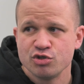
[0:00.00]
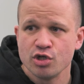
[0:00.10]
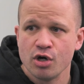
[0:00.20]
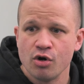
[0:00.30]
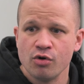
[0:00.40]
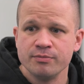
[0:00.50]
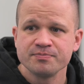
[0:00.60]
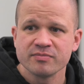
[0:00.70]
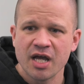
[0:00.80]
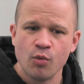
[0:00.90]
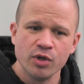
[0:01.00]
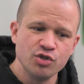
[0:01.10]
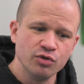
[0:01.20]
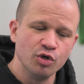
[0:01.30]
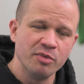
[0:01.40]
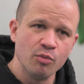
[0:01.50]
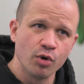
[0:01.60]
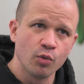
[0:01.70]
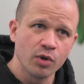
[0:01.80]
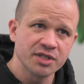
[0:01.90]
So I want to do a little bit
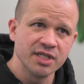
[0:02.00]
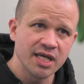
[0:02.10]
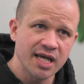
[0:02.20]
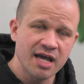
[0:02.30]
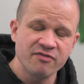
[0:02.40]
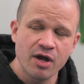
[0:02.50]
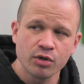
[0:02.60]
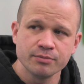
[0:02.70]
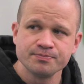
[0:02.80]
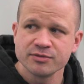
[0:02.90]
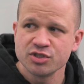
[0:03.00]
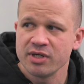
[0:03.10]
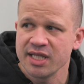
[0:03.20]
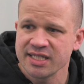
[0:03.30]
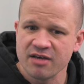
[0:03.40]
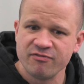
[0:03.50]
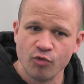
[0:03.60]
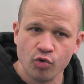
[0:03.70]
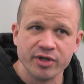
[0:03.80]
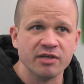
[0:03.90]
more work than a half hour. So I like that
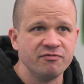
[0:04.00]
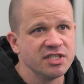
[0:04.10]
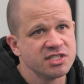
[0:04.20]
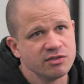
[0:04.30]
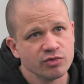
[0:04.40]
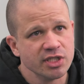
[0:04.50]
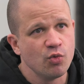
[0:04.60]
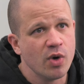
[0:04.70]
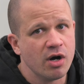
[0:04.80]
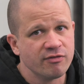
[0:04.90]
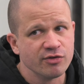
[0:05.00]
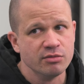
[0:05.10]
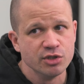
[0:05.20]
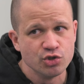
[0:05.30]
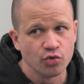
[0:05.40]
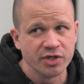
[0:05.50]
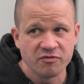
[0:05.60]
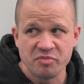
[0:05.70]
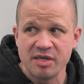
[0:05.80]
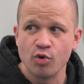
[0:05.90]
40. It fits in really well for the majority
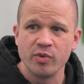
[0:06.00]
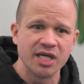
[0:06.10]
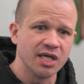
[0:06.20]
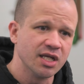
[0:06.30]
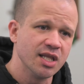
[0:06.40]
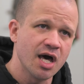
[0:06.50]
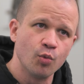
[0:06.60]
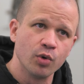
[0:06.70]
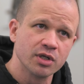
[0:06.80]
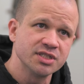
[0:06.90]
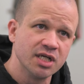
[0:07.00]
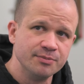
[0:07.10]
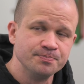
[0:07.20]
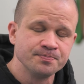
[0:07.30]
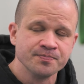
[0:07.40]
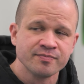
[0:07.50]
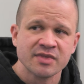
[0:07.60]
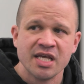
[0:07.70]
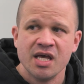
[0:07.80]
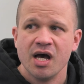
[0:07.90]
of people. We can get a lot of work done,
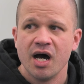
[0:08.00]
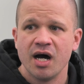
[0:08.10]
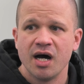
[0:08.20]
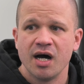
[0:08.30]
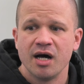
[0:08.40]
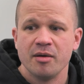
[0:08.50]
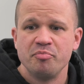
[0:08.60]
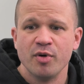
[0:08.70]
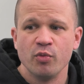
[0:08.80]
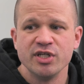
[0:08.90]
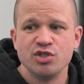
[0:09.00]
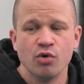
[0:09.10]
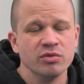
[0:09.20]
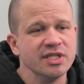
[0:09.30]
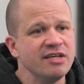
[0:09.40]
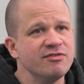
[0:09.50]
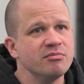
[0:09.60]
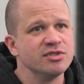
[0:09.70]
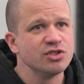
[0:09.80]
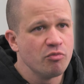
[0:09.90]
but we don't leave
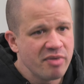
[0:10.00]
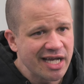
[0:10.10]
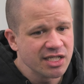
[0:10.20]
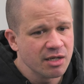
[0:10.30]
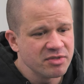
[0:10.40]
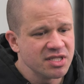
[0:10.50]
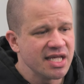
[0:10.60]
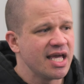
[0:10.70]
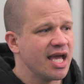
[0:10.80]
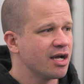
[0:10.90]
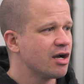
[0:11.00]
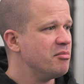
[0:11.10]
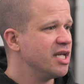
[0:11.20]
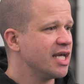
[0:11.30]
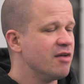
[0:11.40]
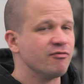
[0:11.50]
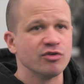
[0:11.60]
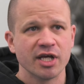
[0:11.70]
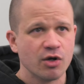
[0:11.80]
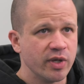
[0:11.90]
them so banged up that they can't come in again
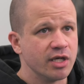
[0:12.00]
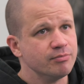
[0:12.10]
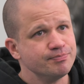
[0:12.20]
for like a week.